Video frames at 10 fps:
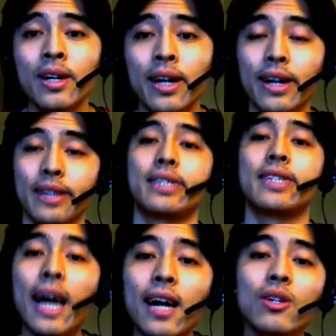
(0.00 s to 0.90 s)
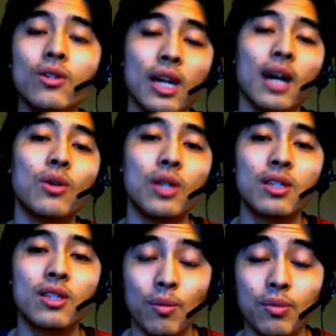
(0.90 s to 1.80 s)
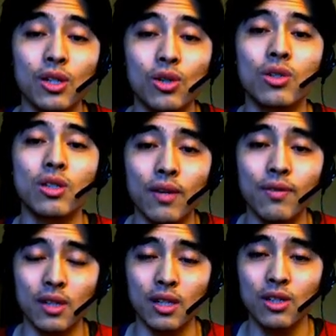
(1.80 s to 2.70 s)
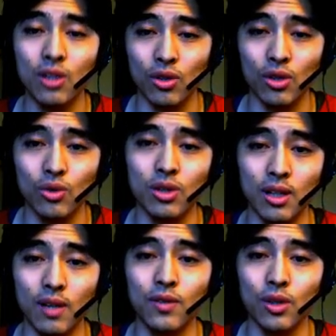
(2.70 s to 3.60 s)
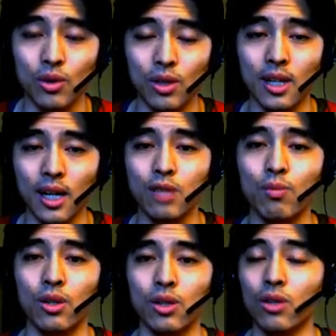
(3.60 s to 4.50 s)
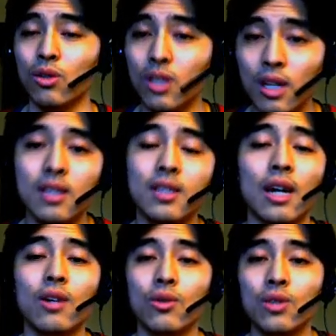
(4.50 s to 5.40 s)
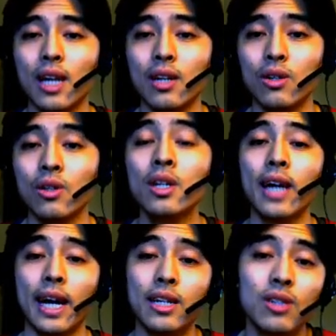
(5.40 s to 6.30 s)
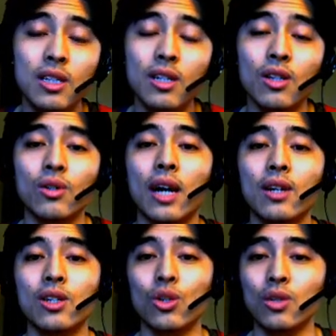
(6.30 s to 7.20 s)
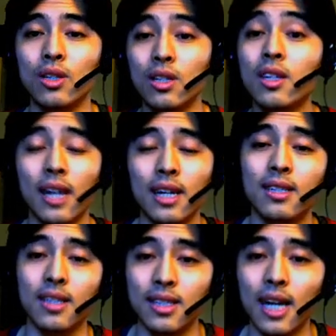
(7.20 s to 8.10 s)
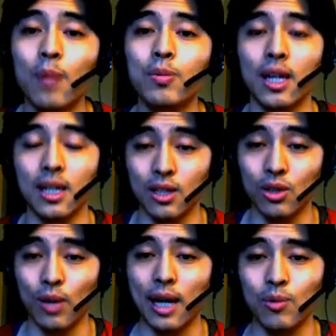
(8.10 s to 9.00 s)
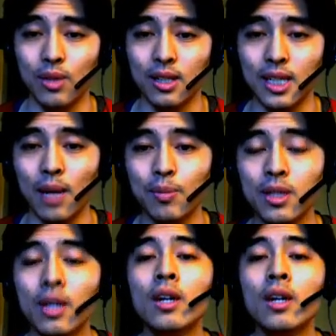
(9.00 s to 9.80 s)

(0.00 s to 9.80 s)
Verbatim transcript: Uh, Scatter now is something you should definitely start using if you're an expert. You know, you need to download Scatter and you need to learn how to use it to connect to the dApps and interact with the dApps.